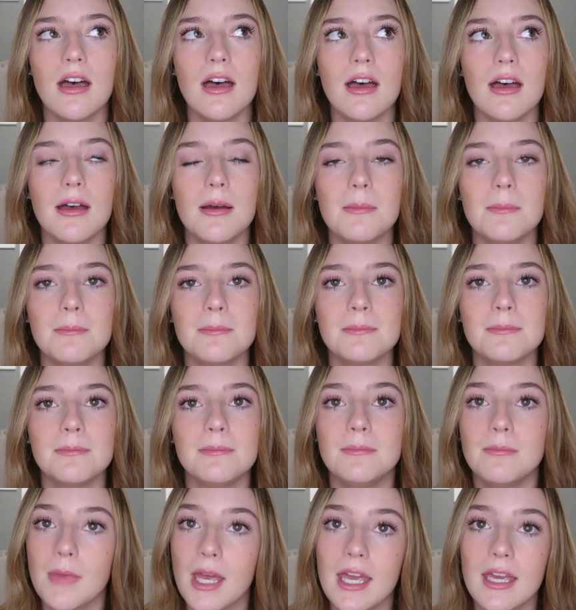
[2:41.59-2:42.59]

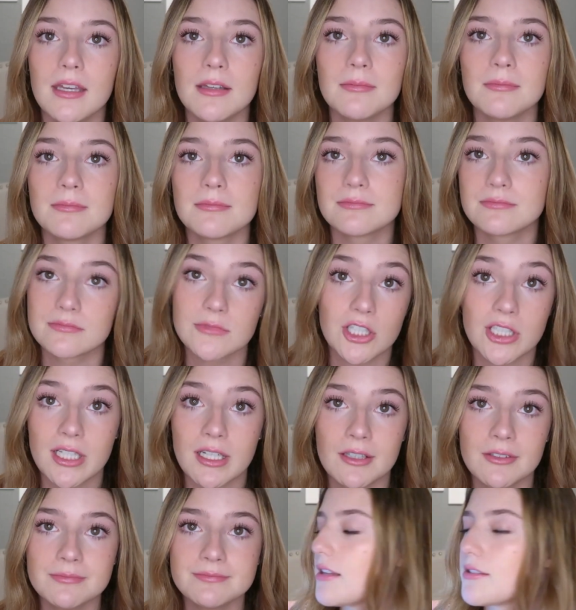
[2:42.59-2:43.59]
May. Right now,